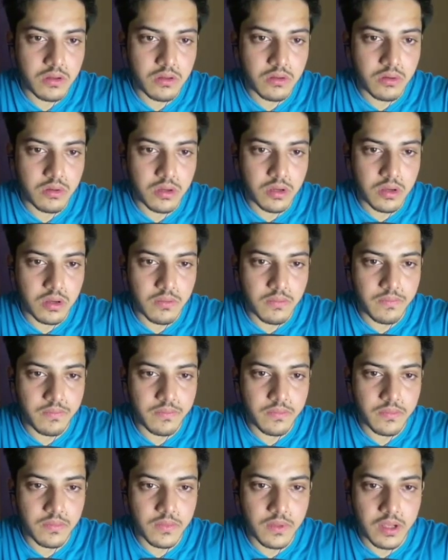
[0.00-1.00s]
Okay,
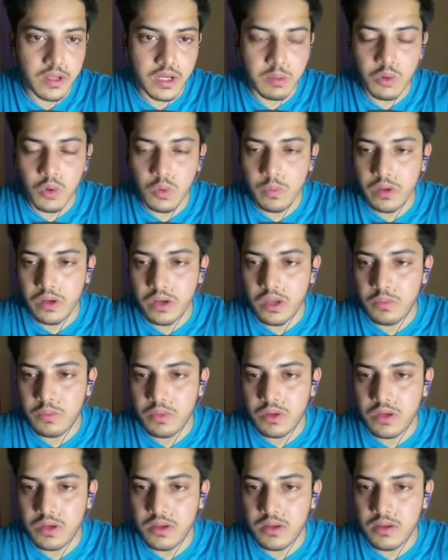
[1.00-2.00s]
let me open
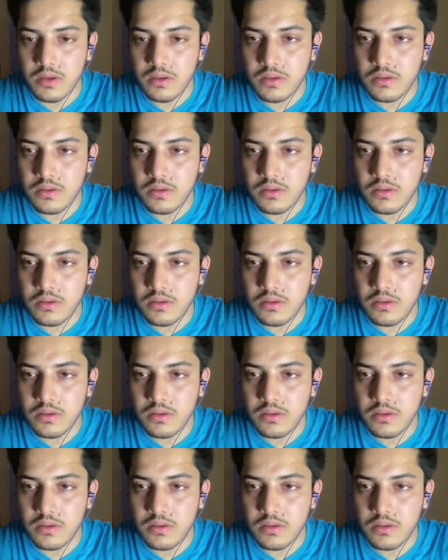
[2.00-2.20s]
APT.